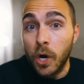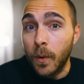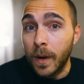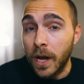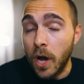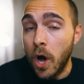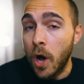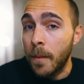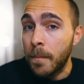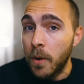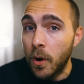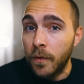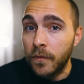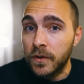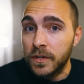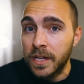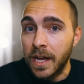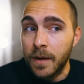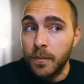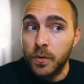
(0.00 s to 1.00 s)
going up
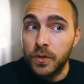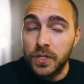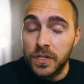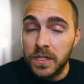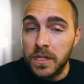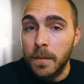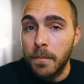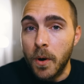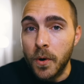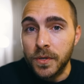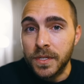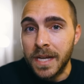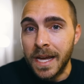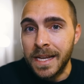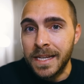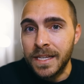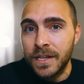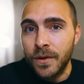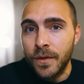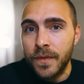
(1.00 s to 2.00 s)
over time, which is the most
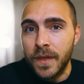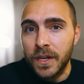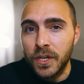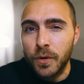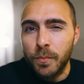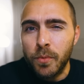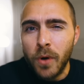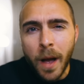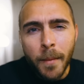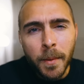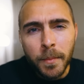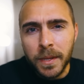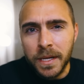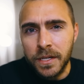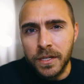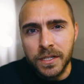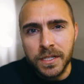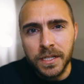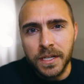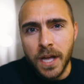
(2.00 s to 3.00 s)
ideal, then you're probably
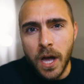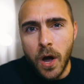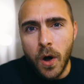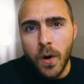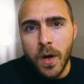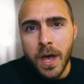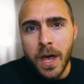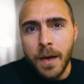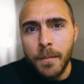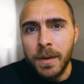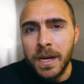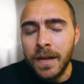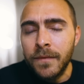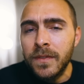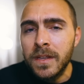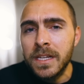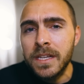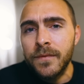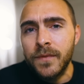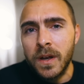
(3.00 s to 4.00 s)
good to go. But
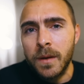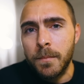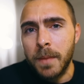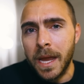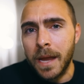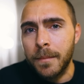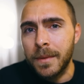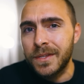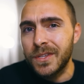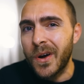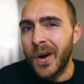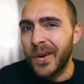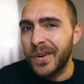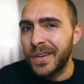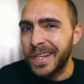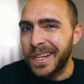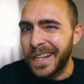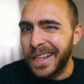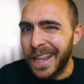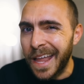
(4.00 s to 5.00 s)
if the dividend payments are
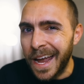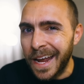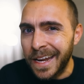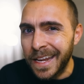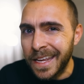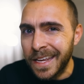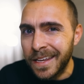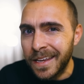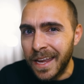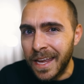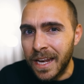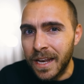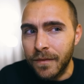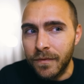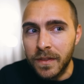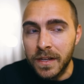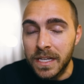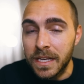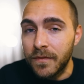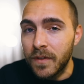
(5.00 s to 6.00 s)
declining, and
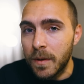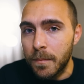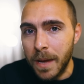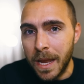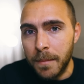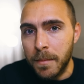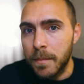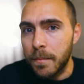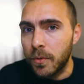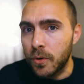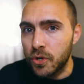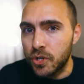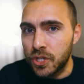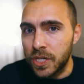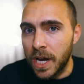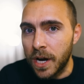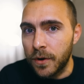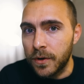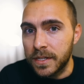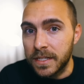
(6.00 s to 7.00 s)
if the dividend payment per
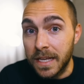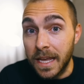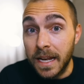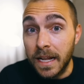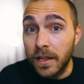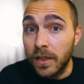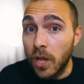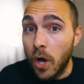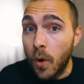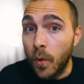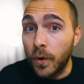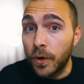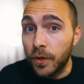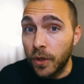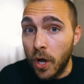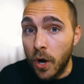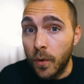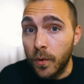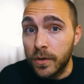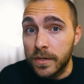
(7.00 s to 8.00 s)
share is getting lower and
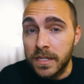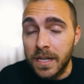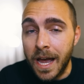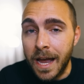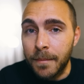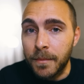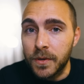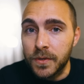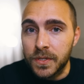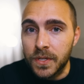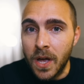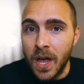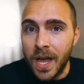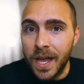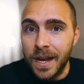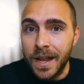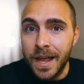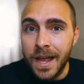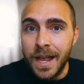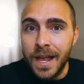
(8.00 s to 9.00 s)
lower as time goes
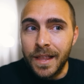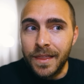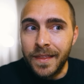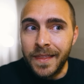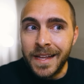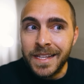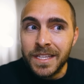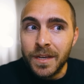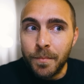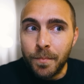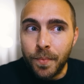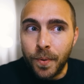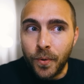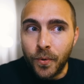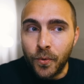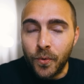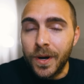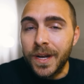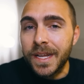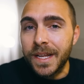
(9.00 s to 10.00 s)
on, then that's a
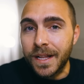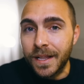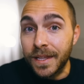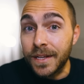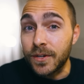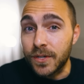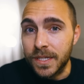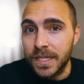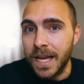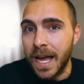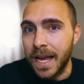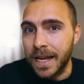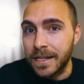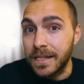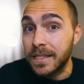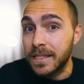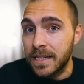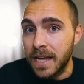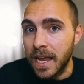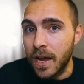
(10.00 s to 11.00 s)
pretty clear sign
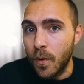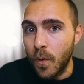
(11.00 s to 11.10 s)
to stay